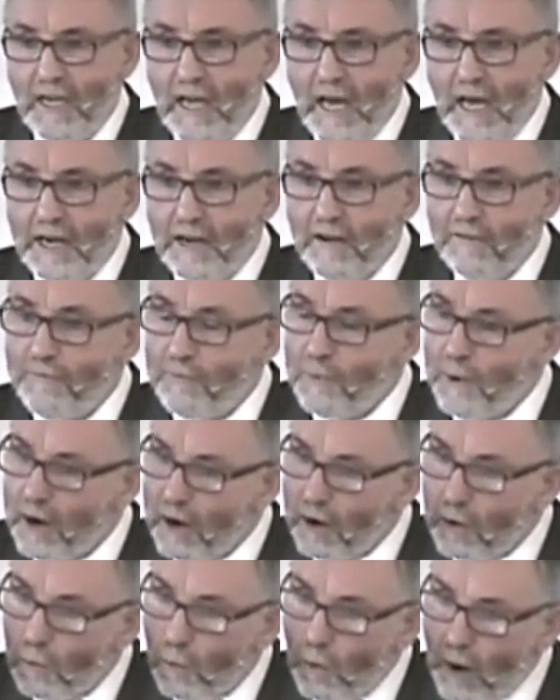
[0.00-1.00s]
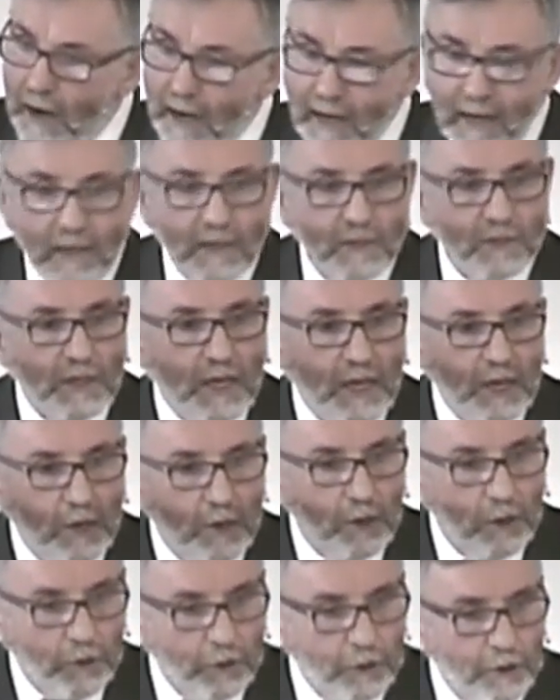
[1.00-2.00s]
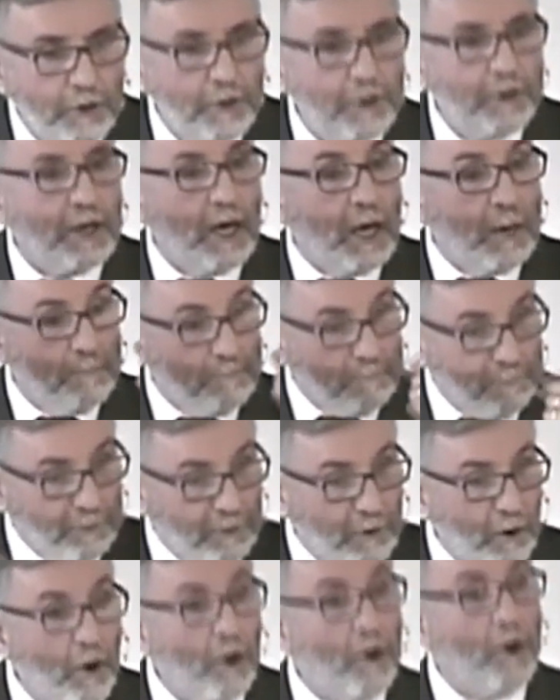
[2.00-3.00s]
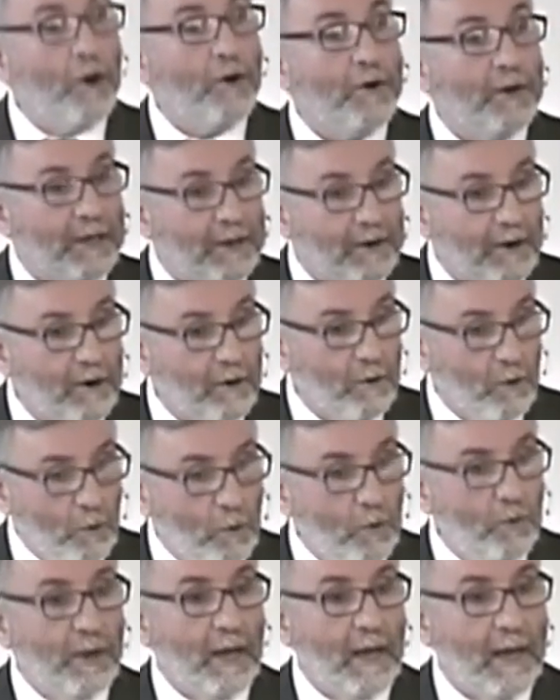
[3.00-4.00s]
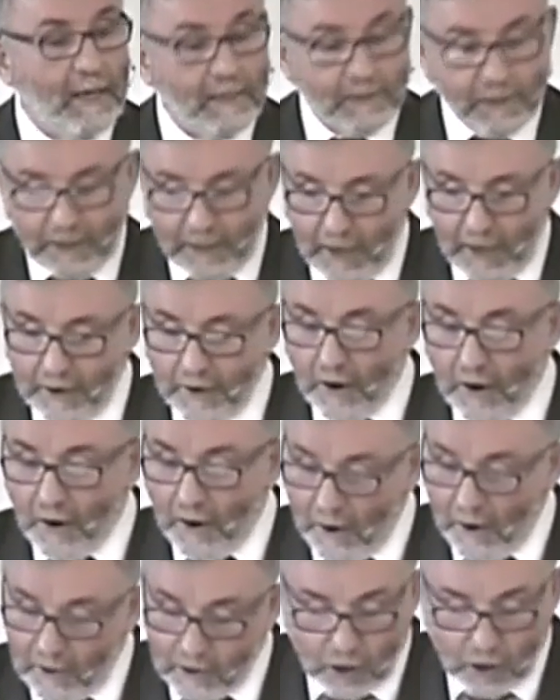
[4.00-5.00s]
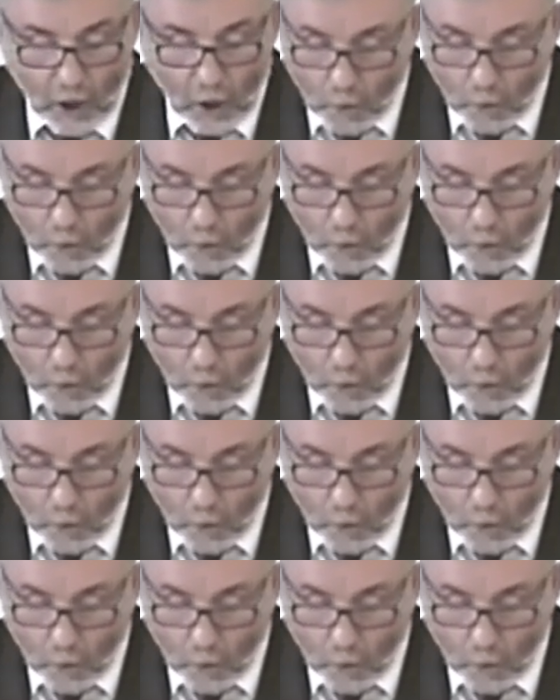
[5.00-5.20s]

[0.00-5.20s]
And if we are wise and learned and proud in our own eyes and in our hearts,